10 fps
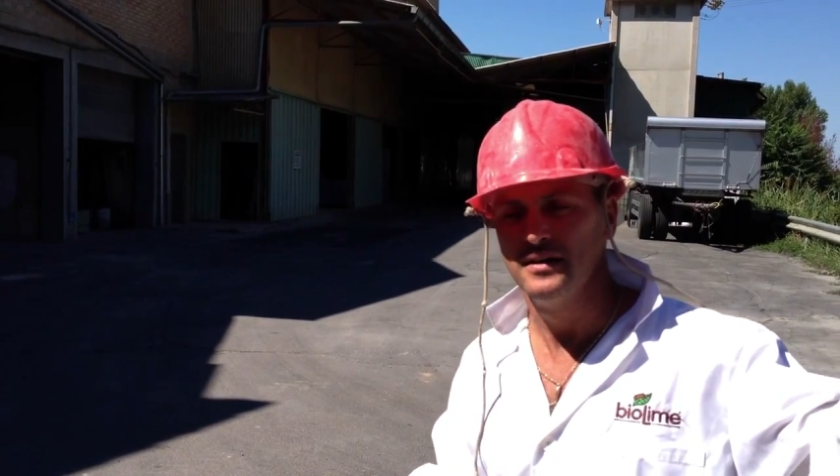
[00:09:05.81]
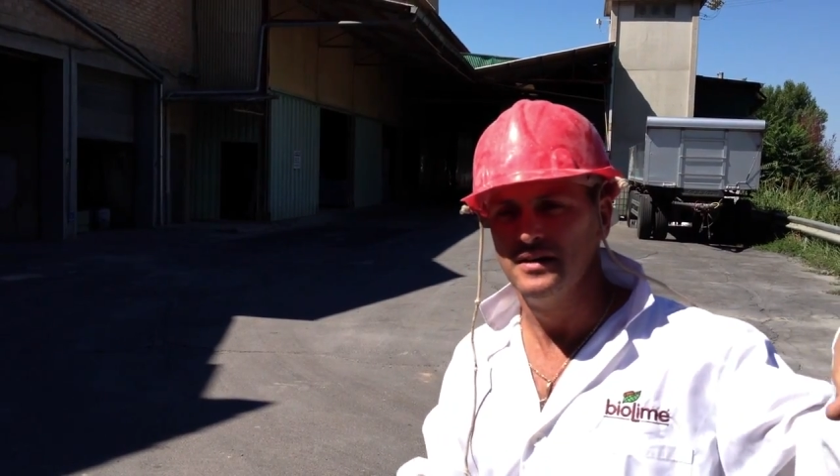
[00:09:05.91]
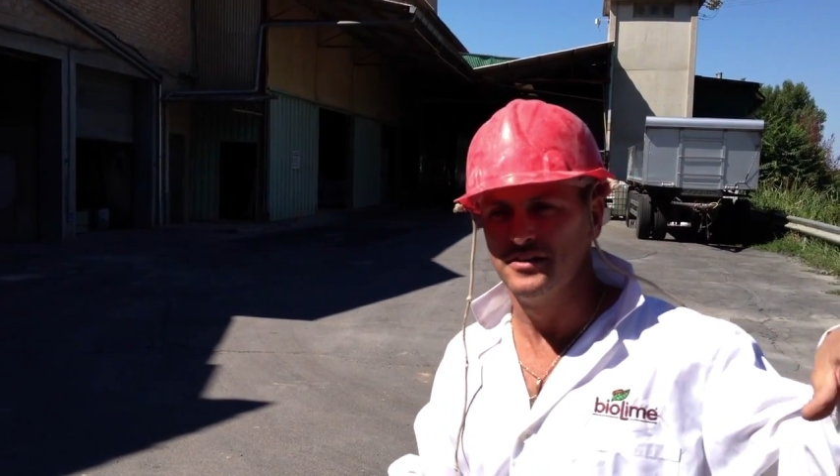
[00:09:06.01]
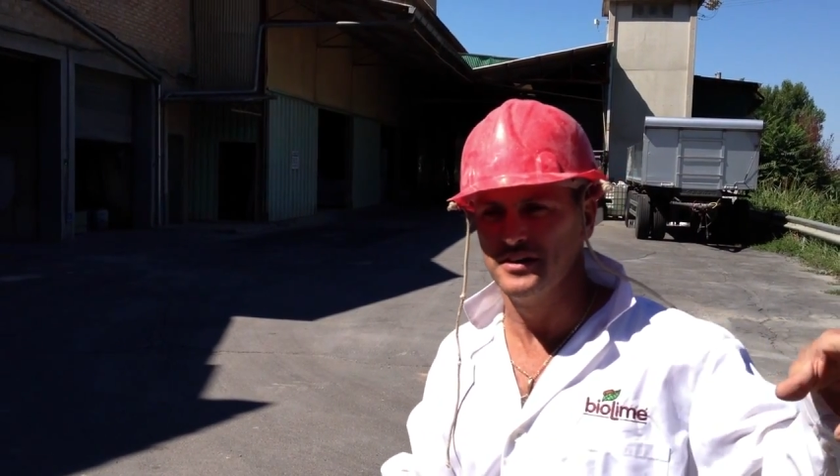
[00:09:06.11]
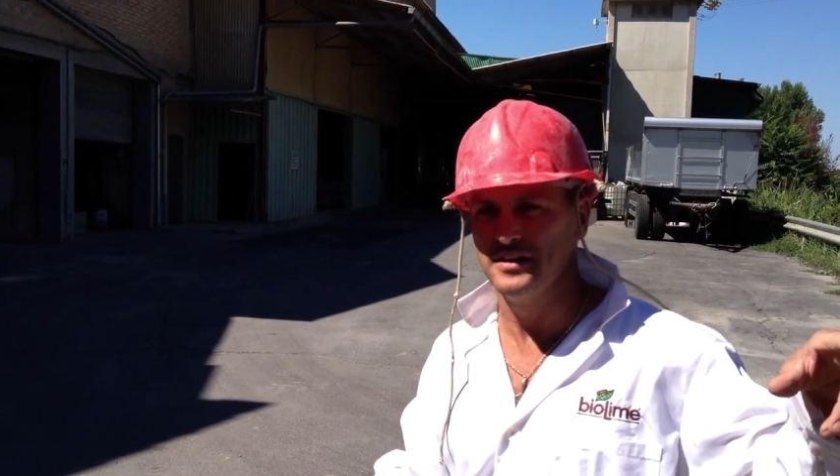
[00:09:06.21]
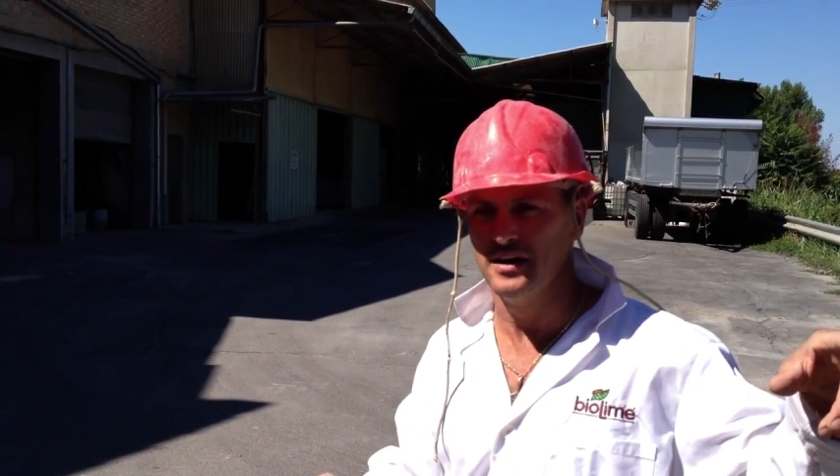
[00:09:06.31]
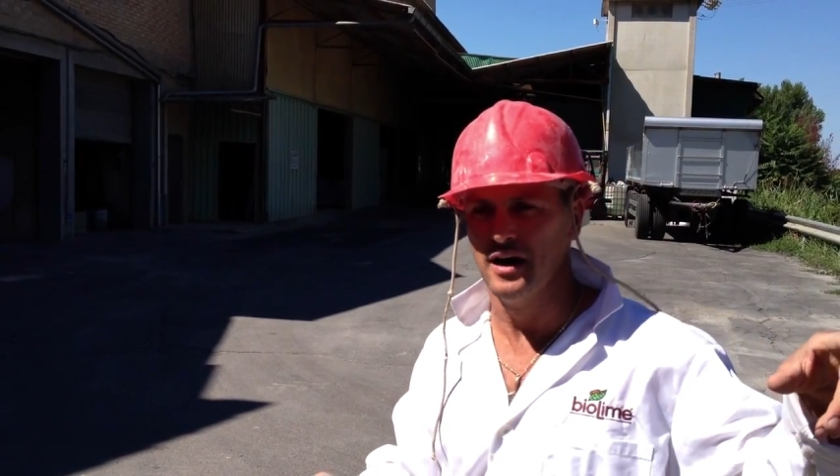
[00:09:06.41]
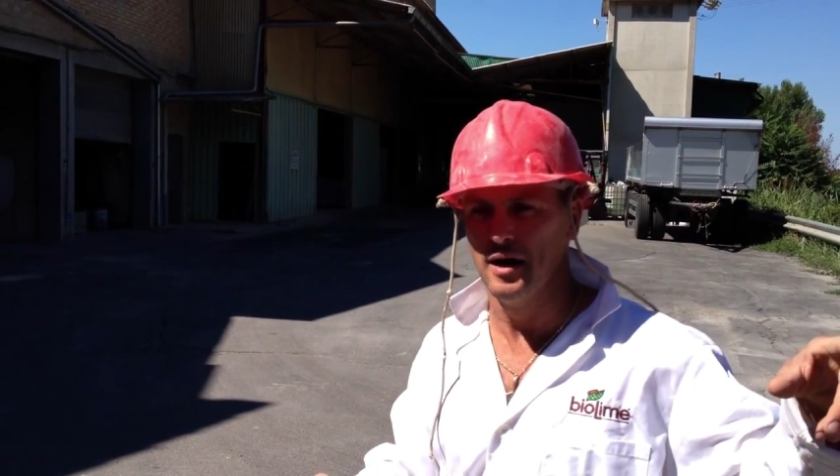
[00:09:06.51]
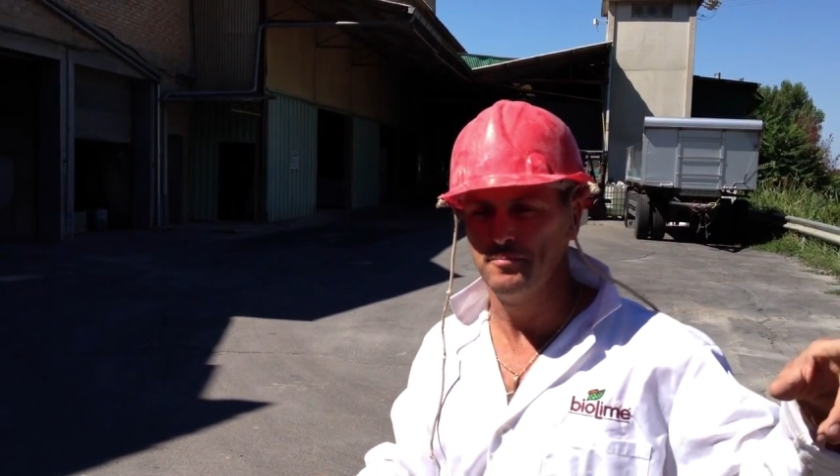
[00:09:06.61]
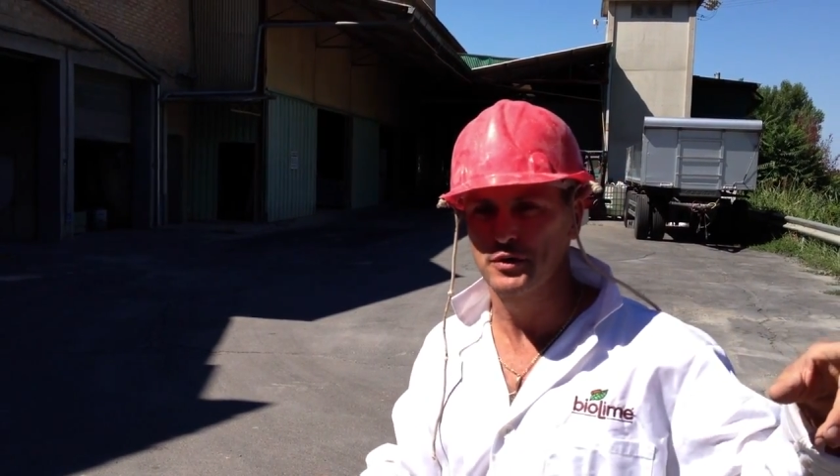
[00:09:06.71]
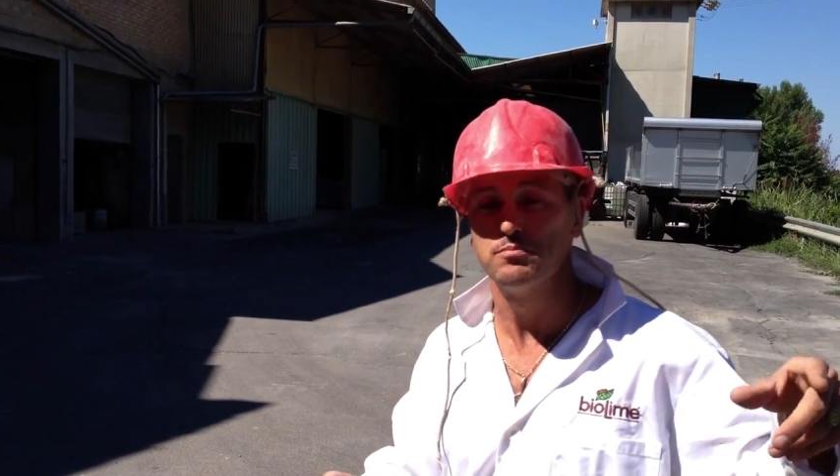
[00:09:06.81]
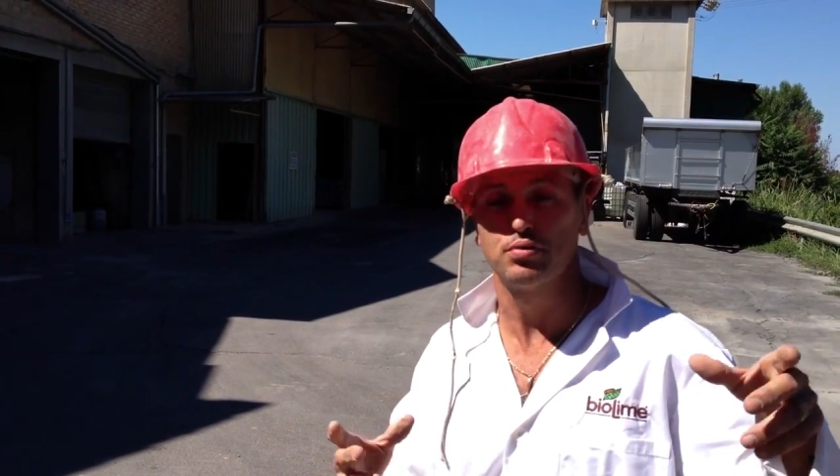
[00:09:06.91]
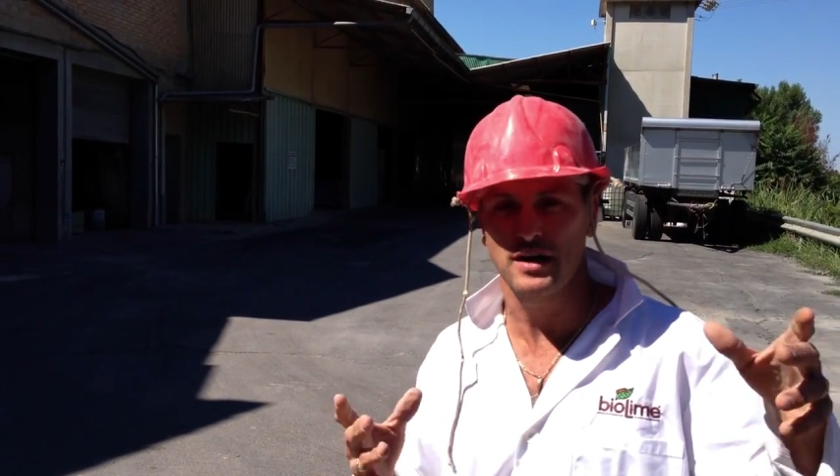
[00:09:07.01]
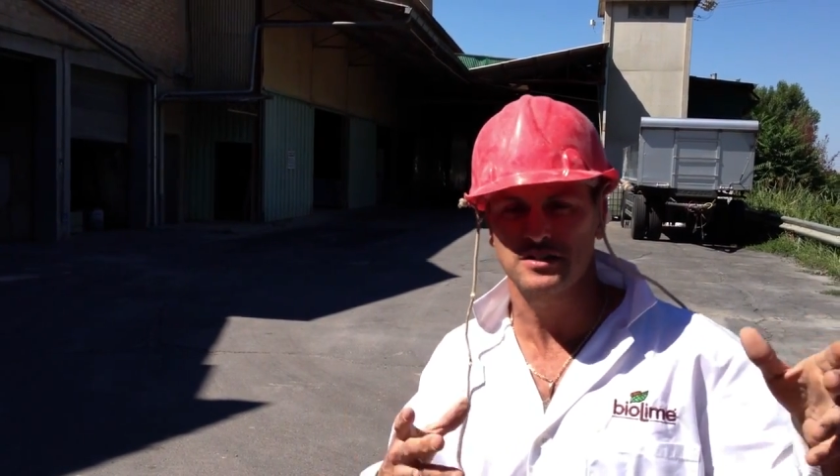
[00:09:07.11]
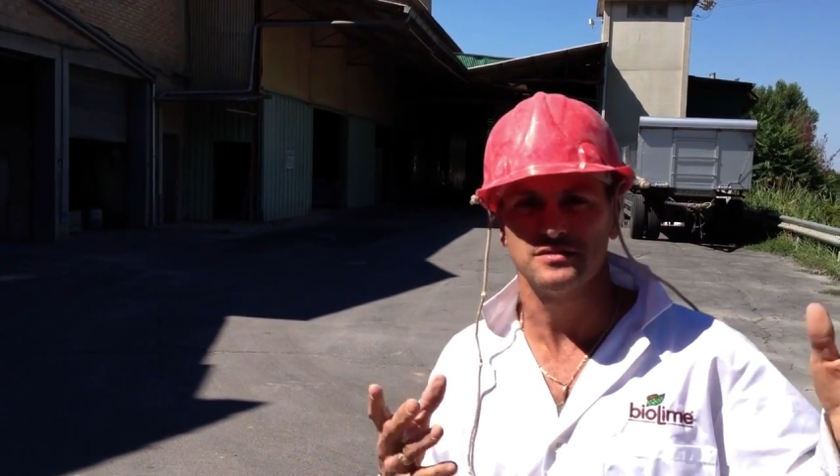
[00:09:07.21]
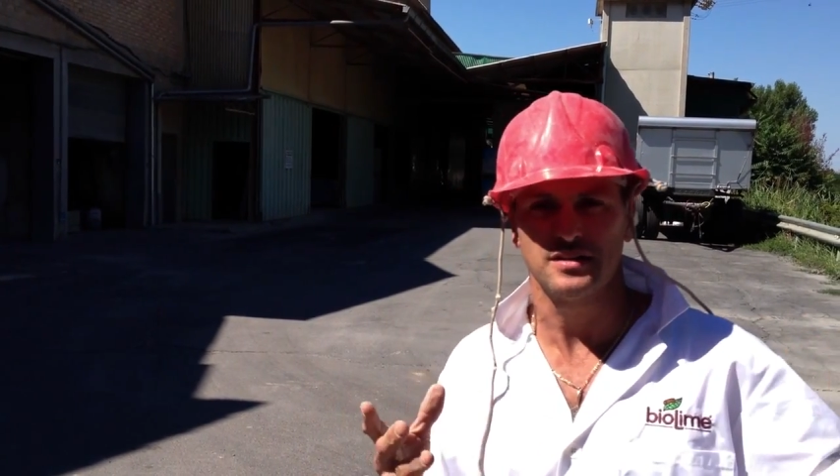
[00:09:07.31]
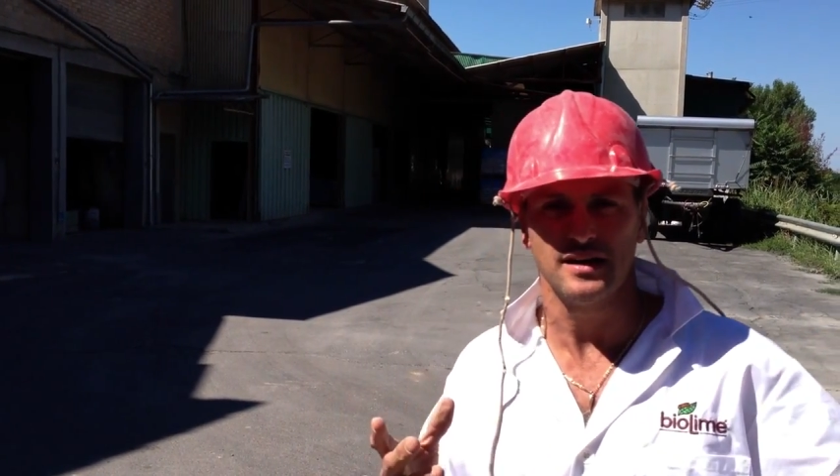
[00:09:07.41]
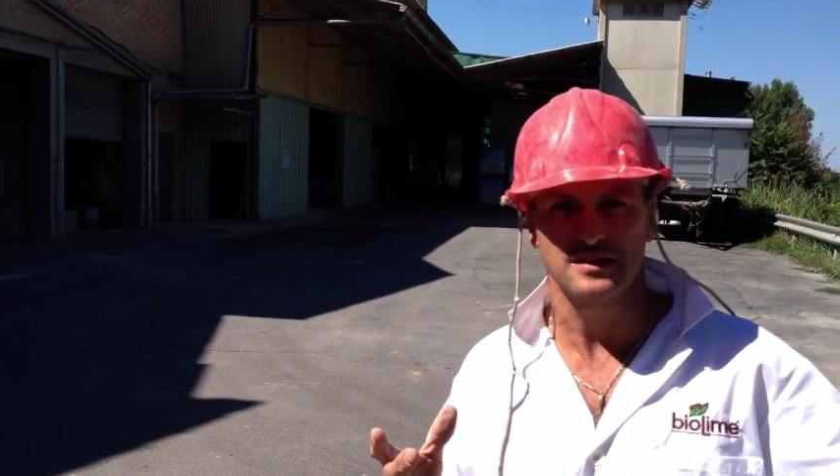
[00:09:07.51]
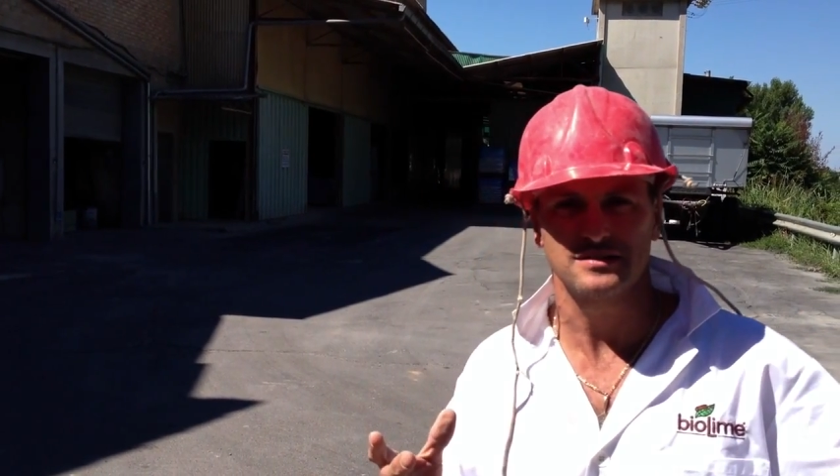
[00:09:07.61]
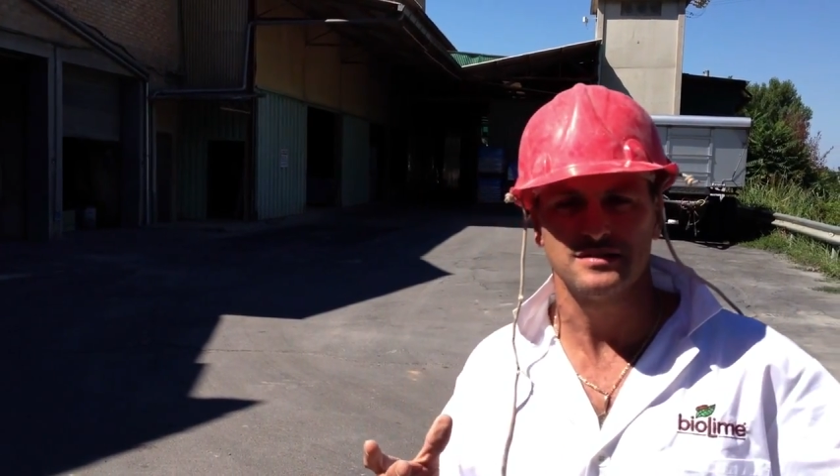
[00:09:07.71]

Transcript: the compression test.